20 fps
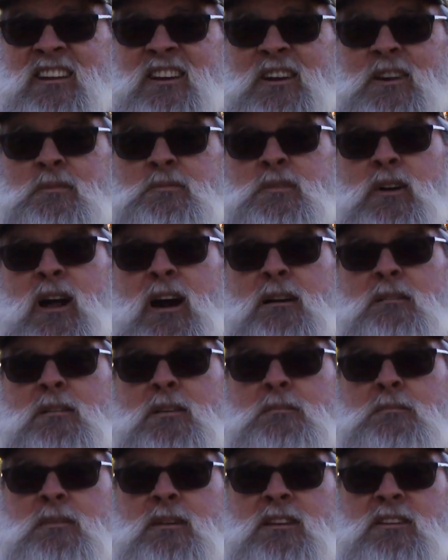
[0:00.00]
you'll
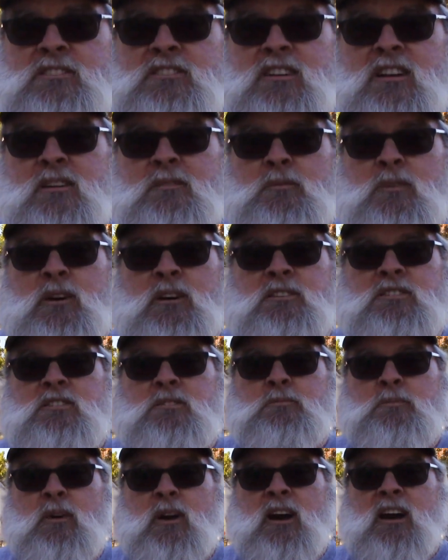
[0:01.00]
probably be somewhat
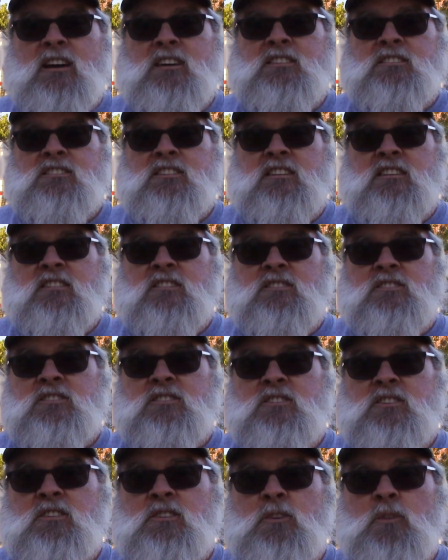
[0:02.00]
surprised as
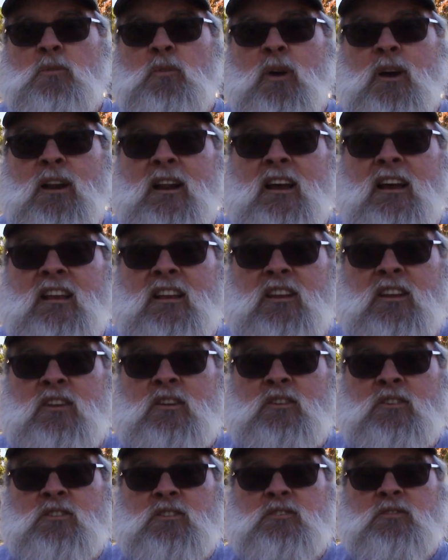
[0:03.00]
to what I
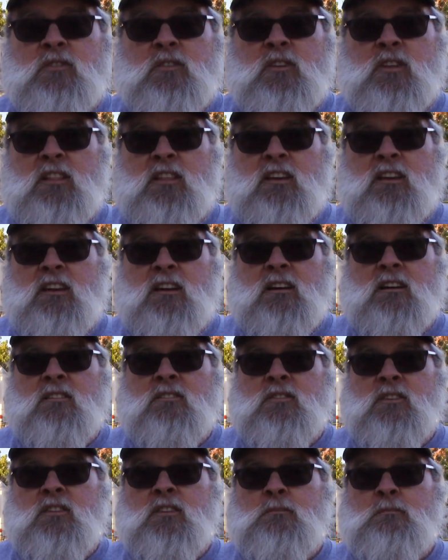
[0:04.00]
use for
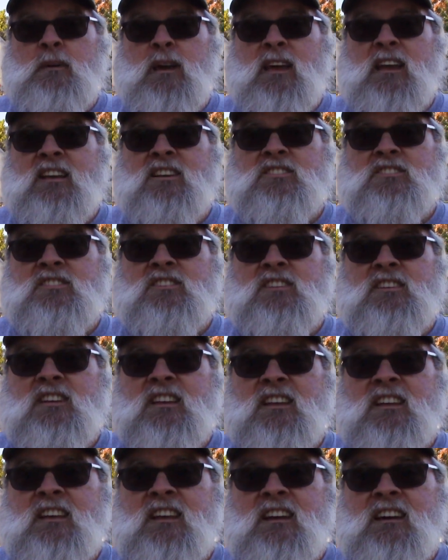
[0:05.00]
the base.
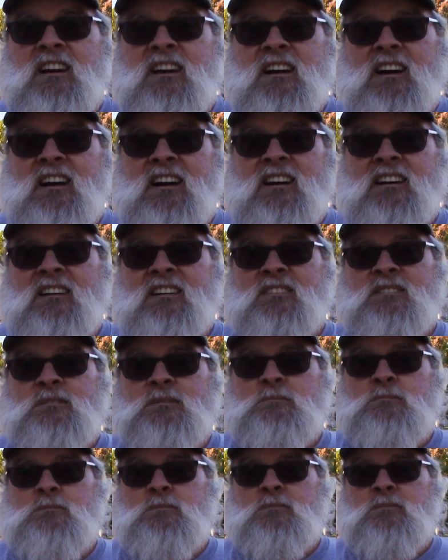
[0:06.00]

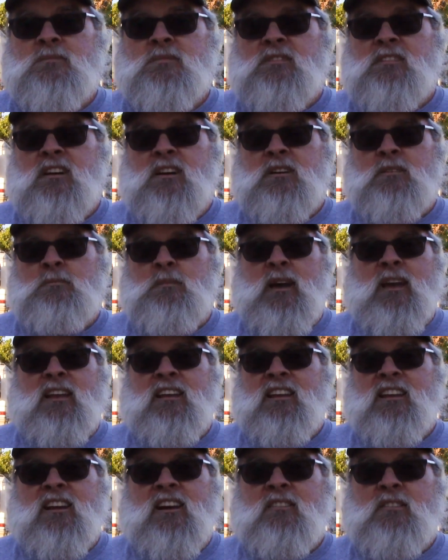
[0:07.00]
The
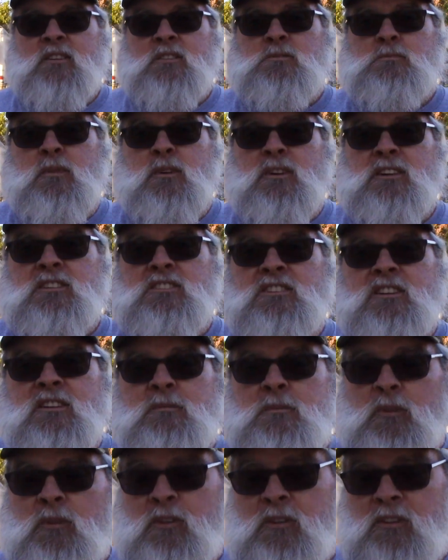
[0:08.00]
making of it's pretty
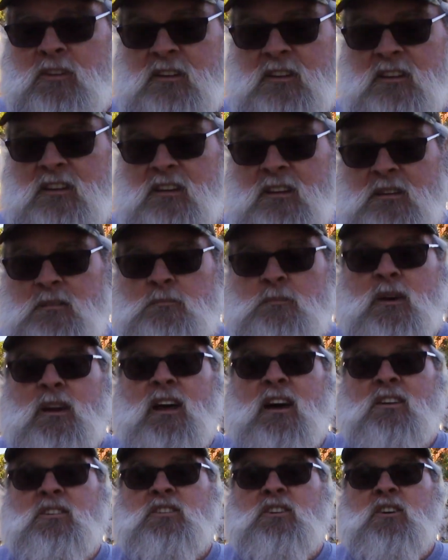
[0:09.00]
simple, but
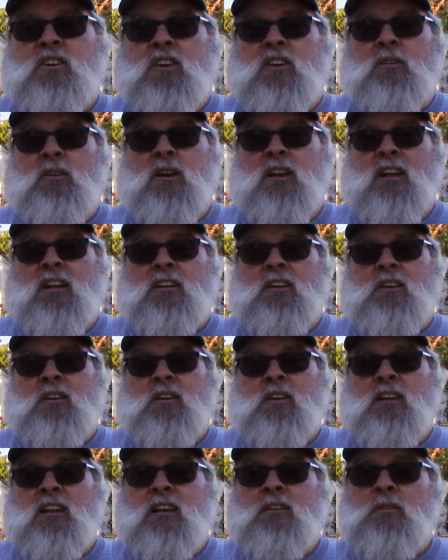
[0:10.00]
I'll show you what I
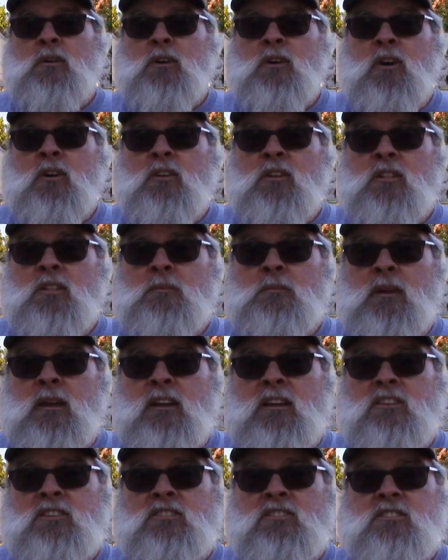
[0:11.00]
do, and then we'll go to the
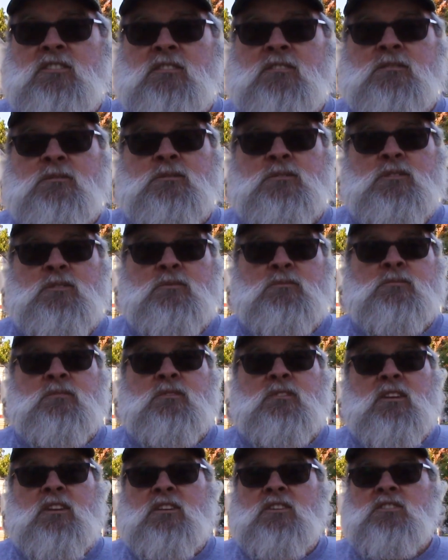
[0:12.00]
beach and
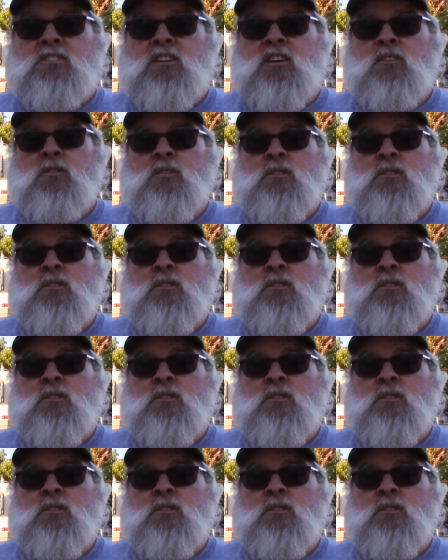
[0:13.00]
see